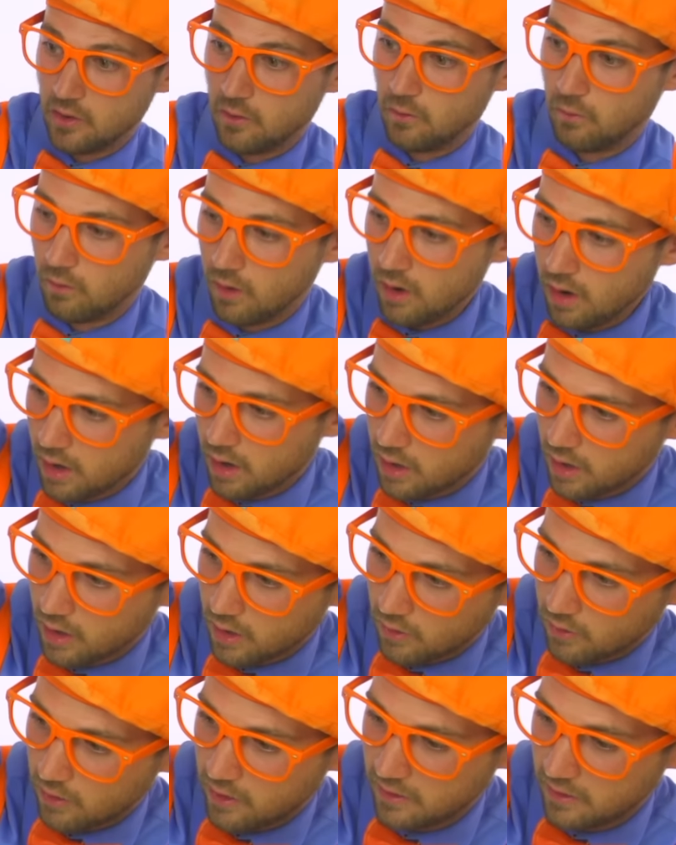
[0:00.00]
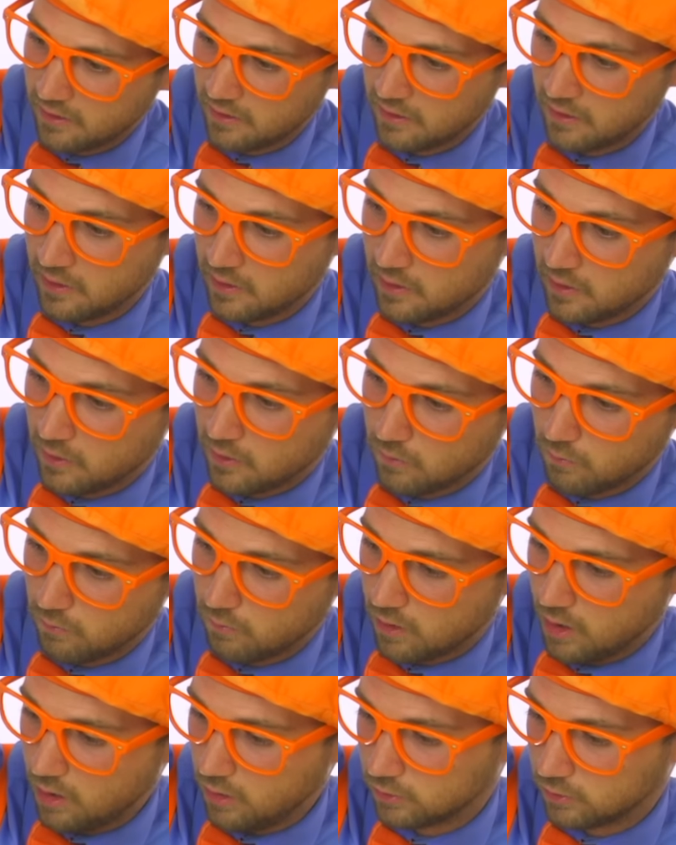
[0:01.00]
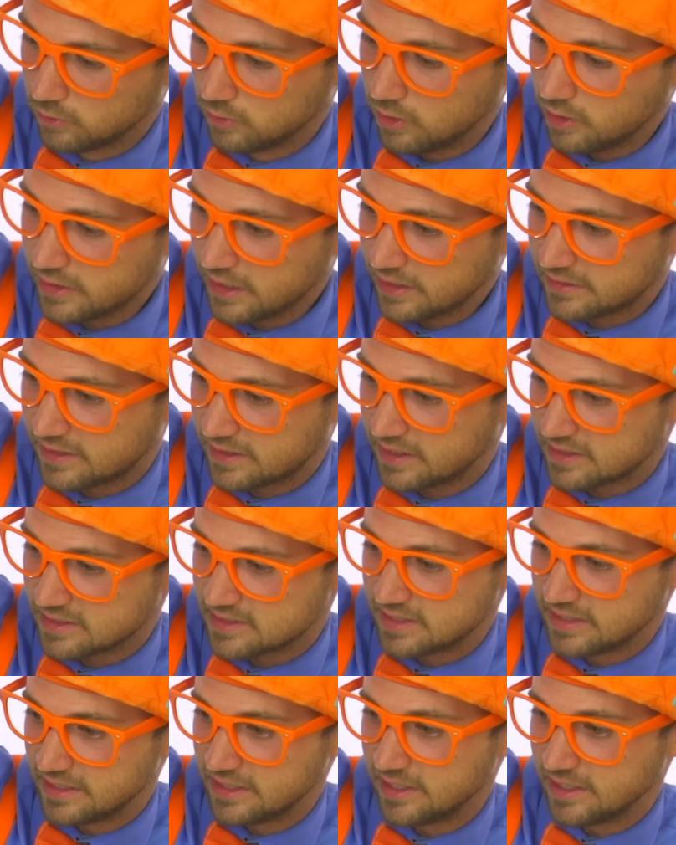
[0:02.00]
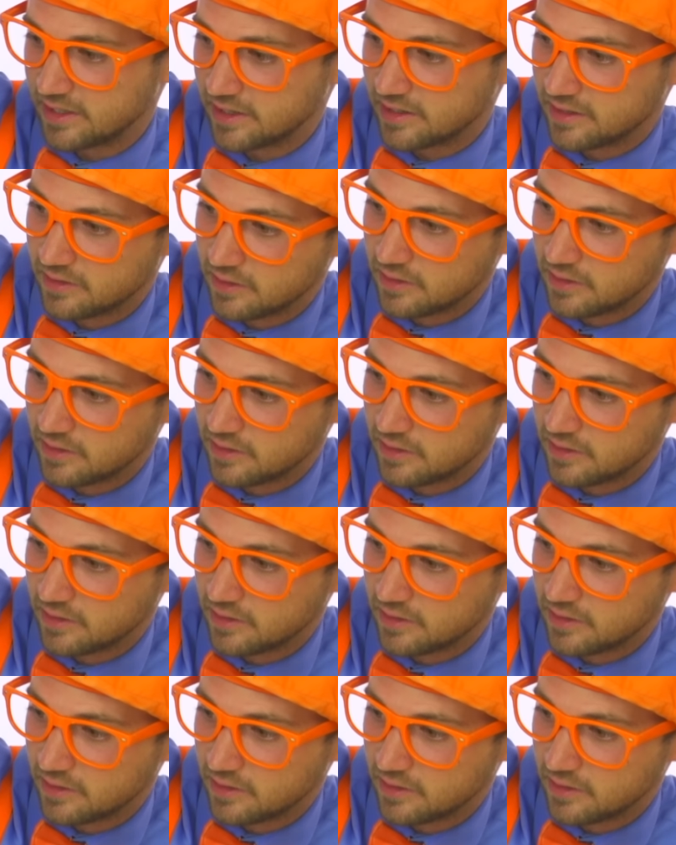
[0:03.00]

Whoa, whoa, look at this in here.